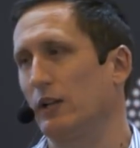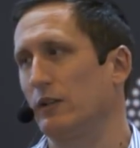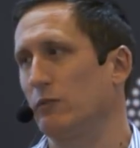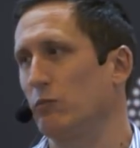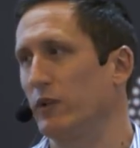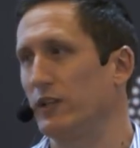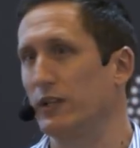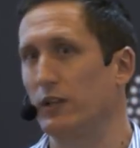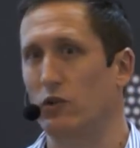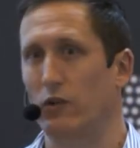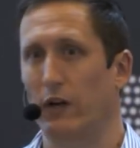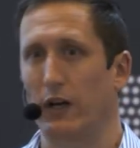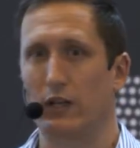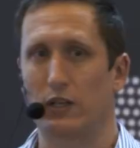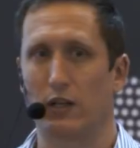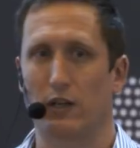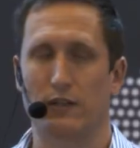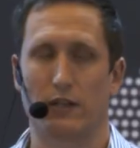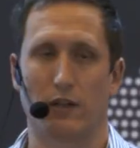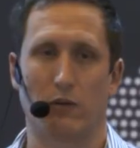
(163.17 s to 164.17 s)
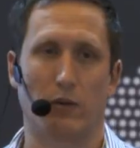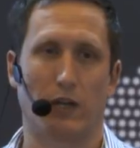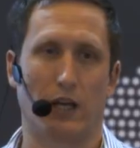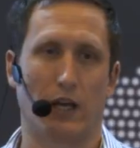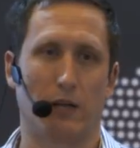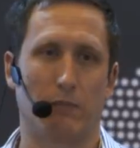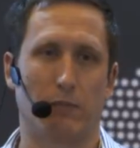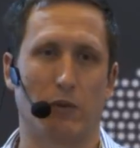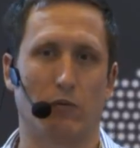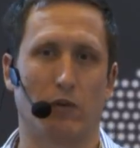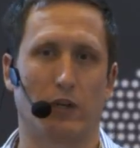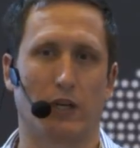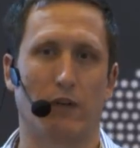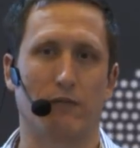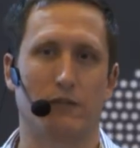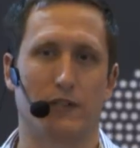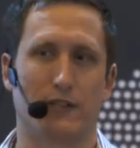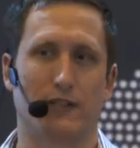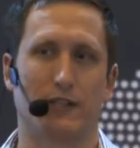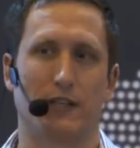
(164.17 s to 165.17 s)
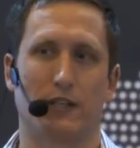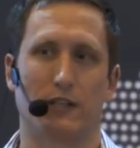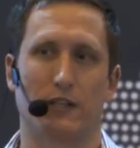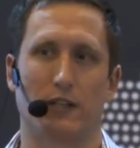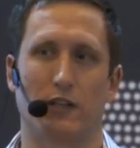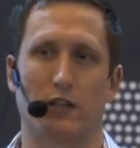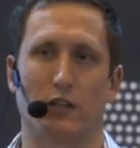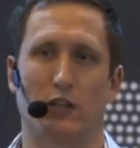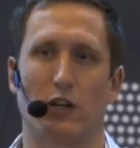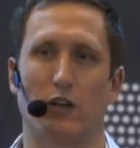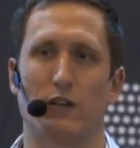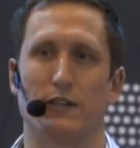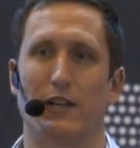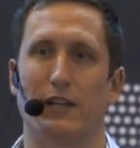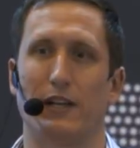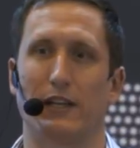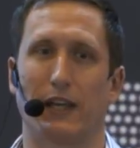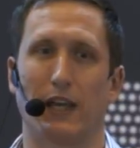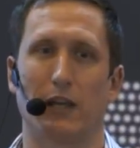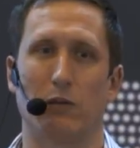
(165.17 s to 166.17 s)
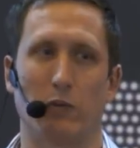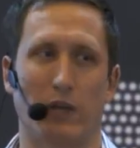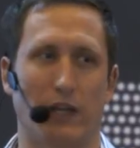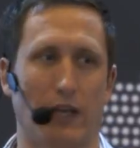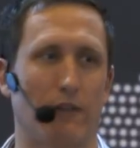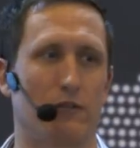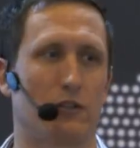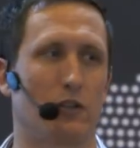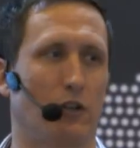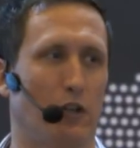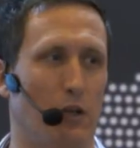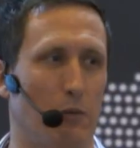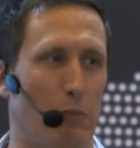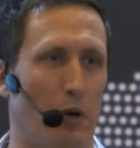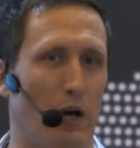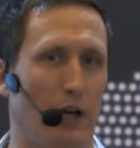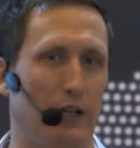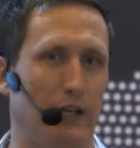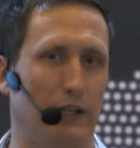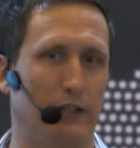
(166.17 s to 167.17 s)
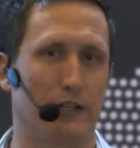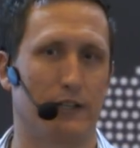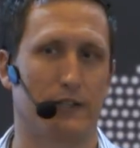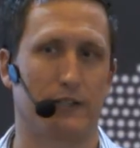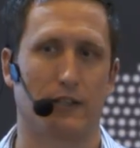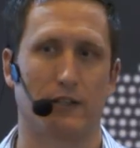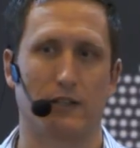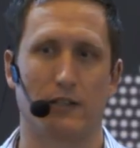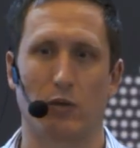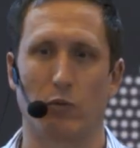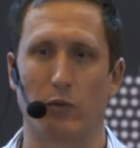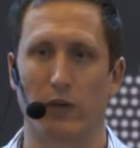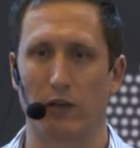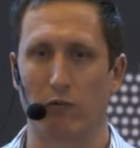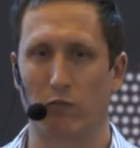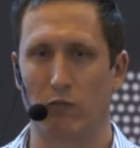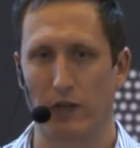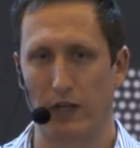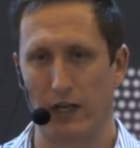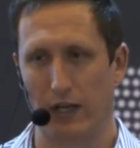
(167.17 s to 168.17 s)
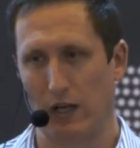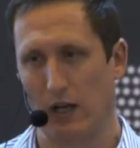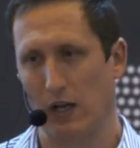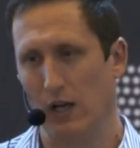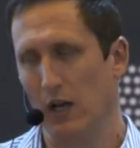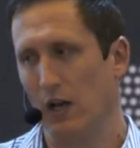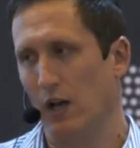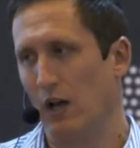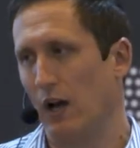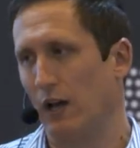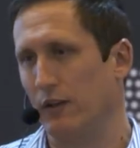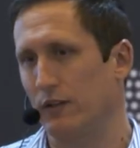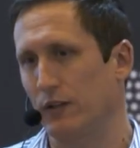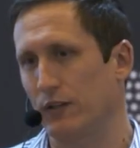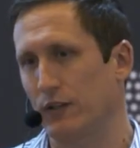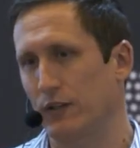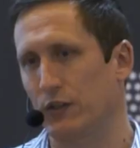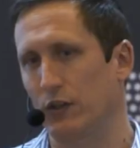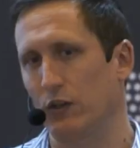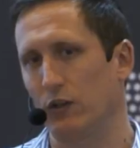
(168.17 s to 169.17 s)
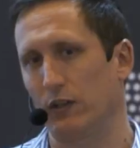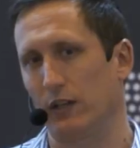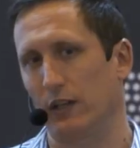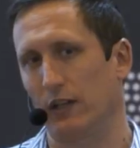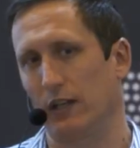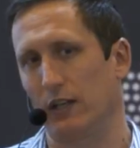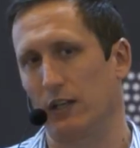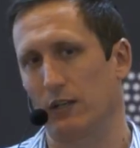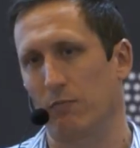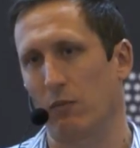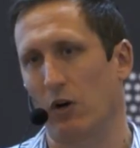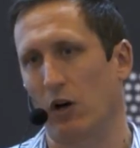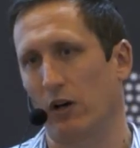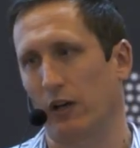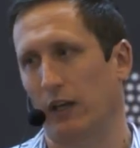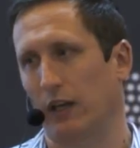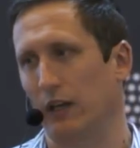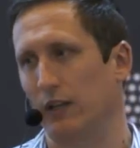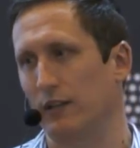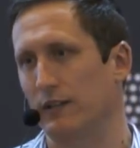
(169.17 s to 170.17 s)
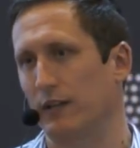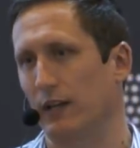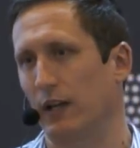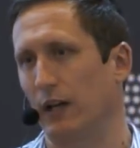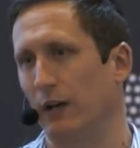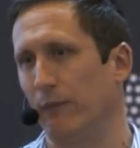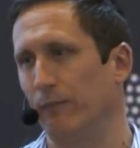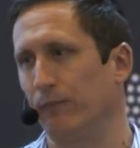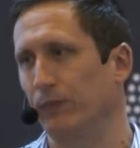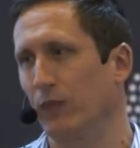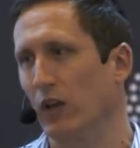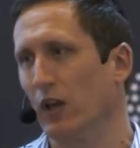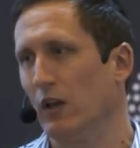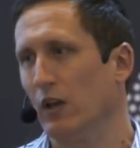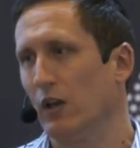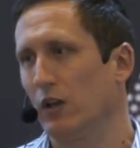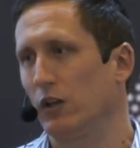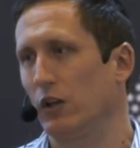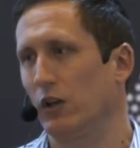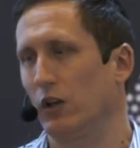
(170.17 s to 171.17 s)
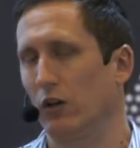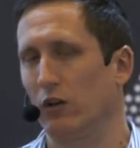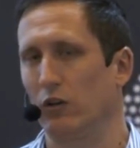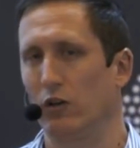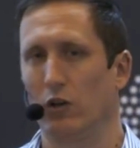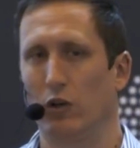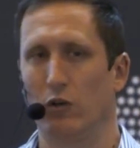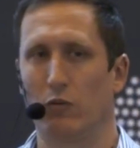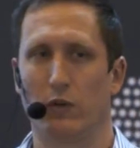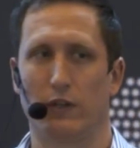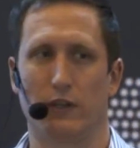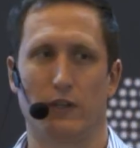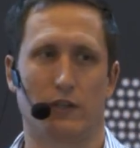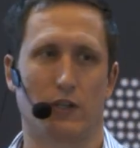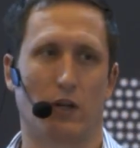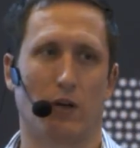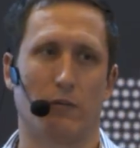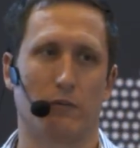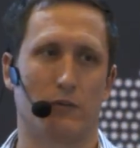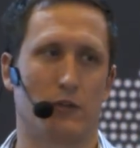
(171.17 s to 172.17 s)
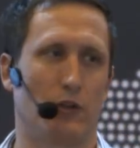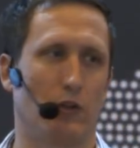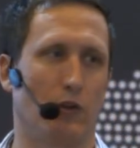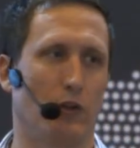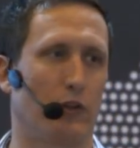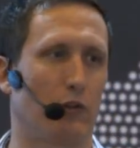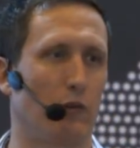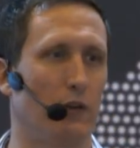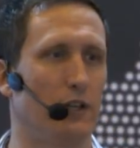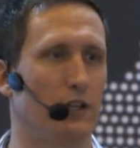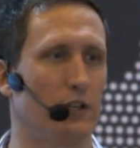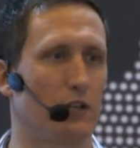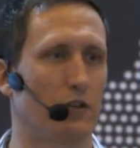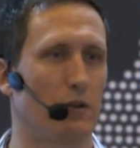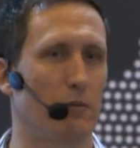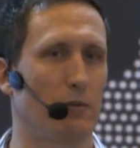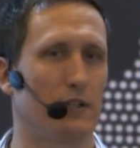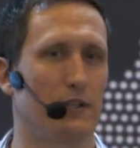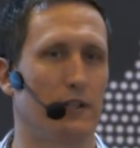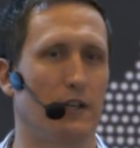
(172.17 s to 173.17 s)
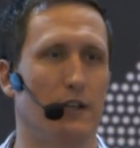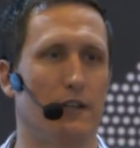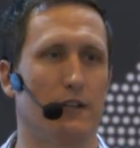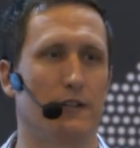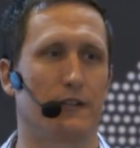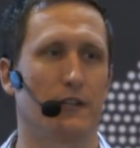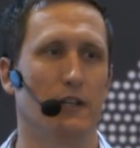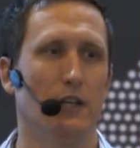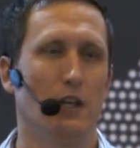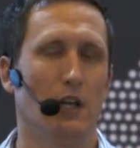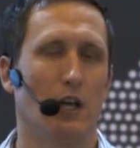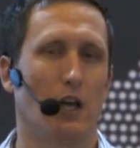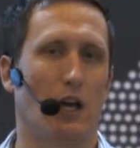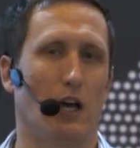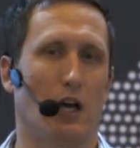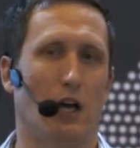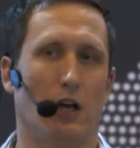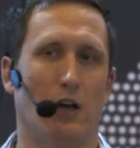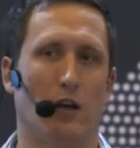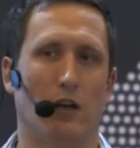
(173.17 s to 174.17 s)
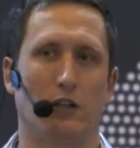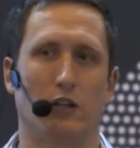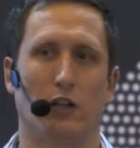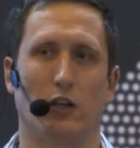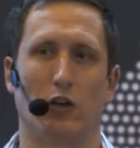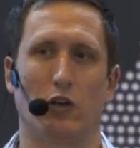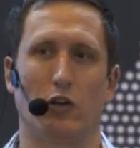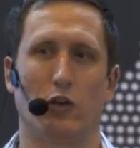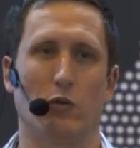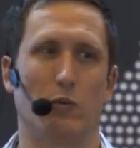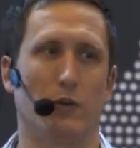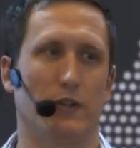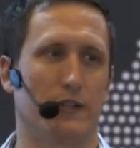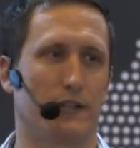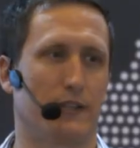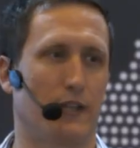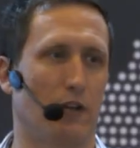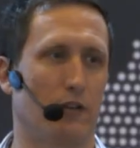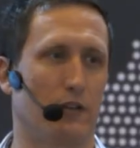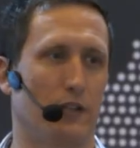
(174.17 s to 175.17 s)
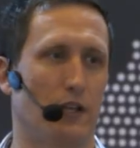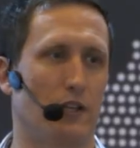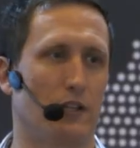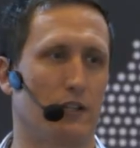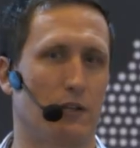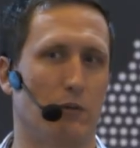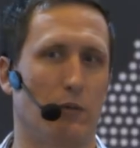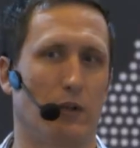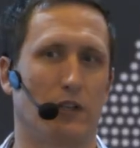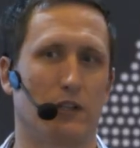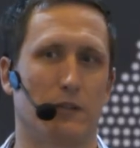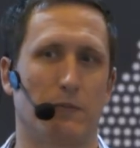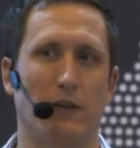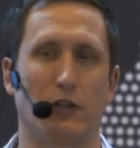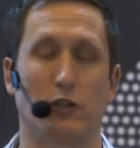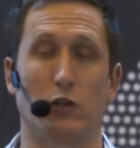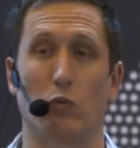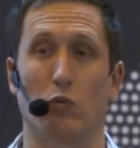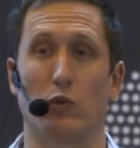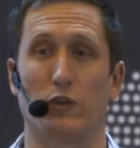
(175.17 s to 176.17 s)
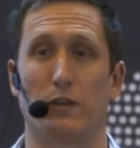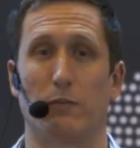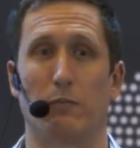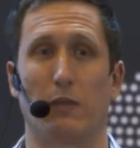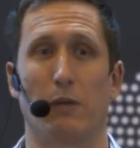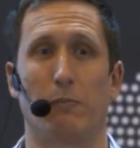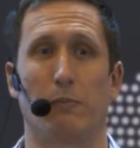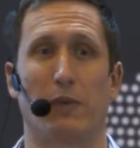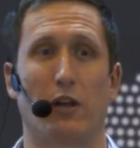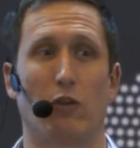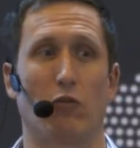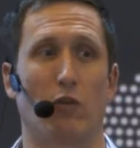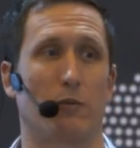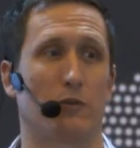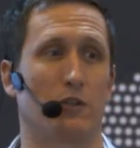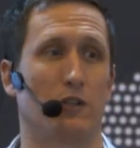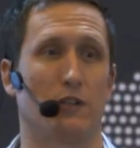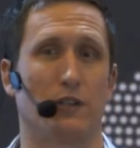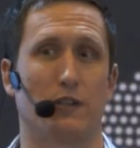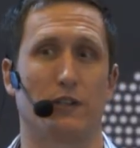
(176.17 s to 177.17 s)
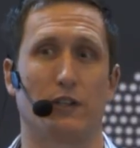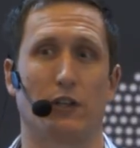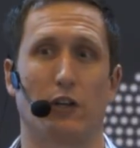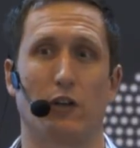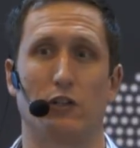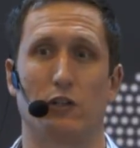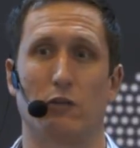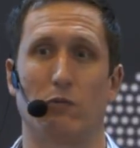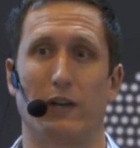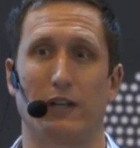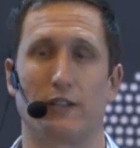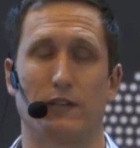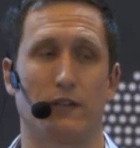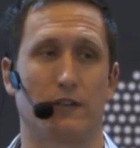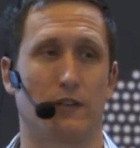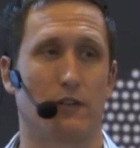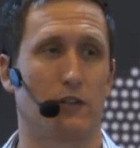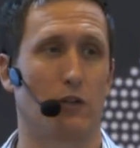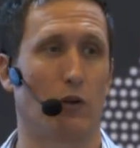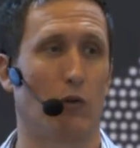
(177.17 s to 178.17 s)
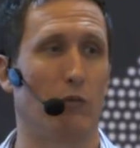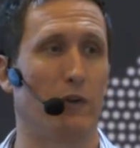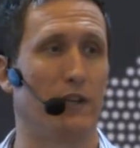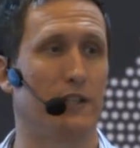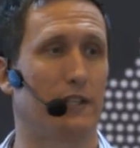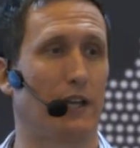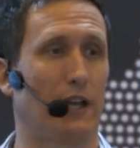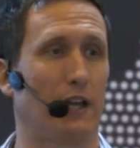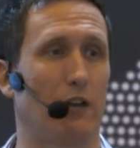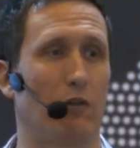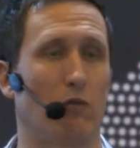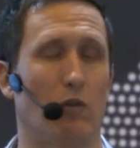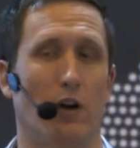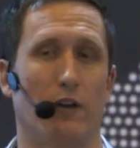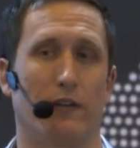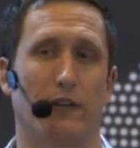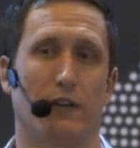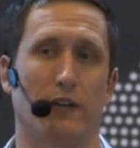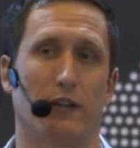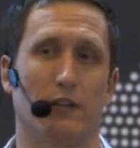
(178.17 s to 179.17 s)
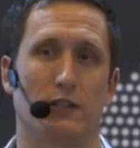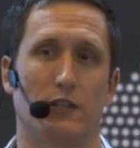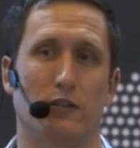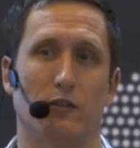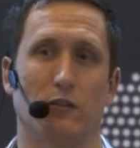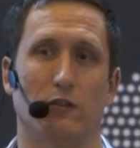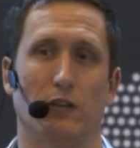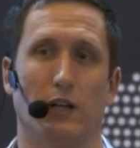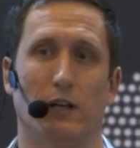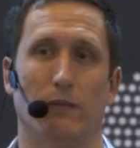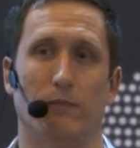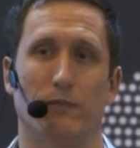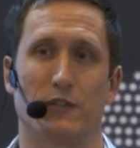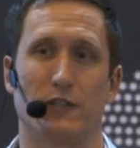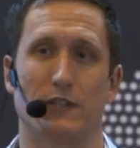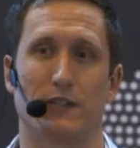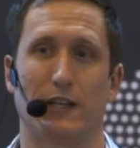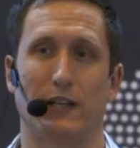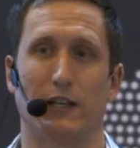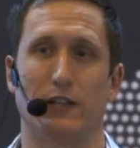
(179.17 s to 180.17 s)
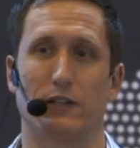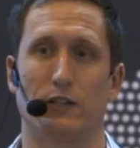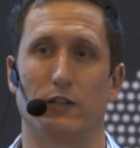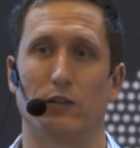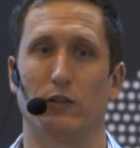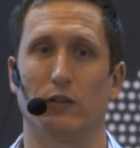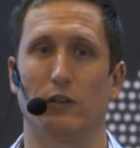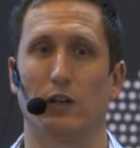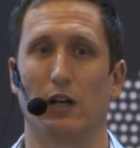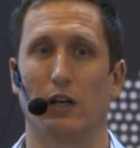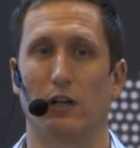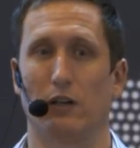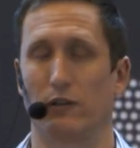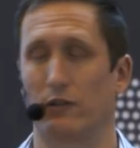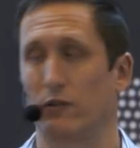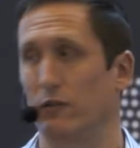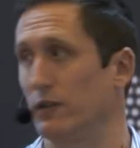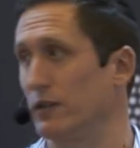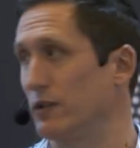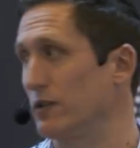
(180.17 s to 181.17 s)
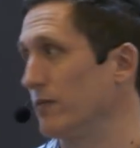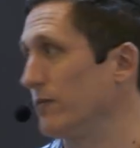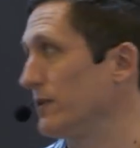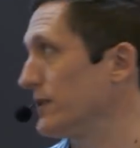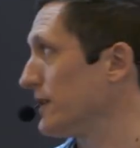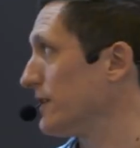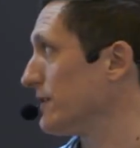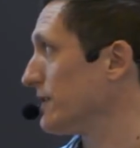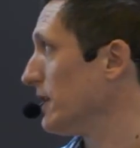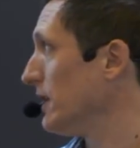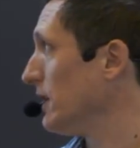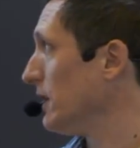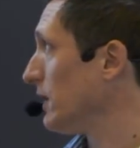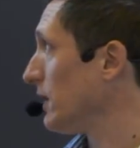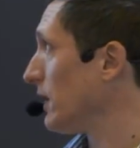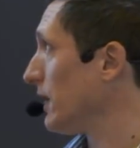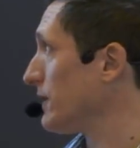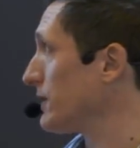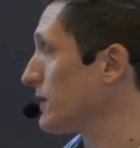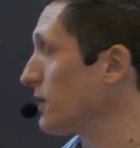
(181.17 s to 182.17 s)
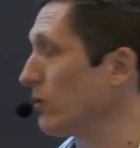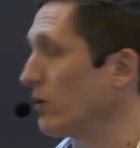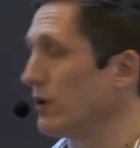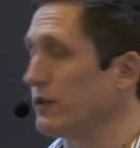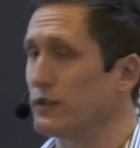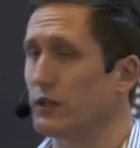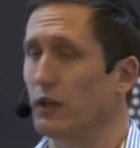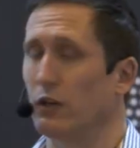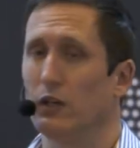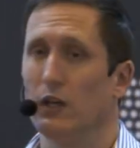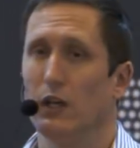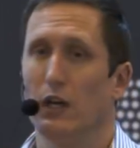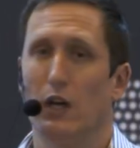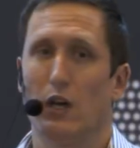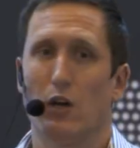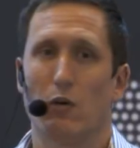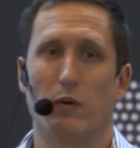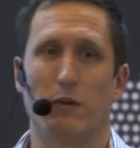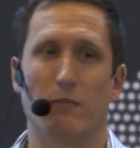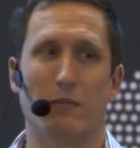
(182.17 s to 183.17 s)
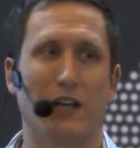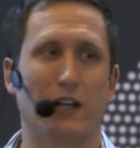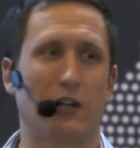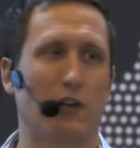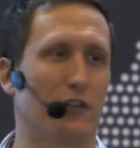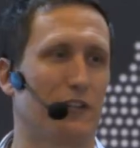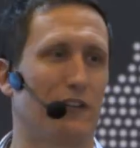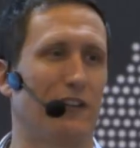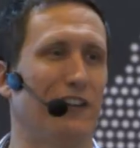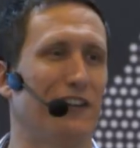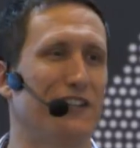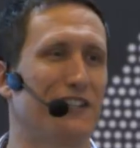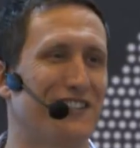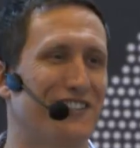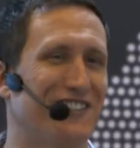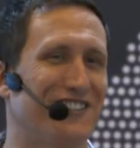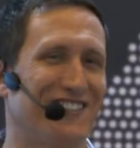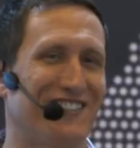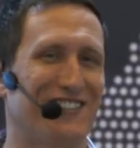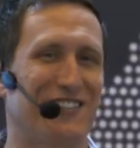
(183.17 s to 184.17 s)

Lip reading: We did trade shows, and we had people come to see us at the shows, and again we kept on compiling lists until we really understood in each market who were the top 2 or 3 distributors, who were the sales agents that we could speak to. Would it be a better option just to go direct to a retailer rather than to sell into through distributors, and so on. So we've made lots of lists.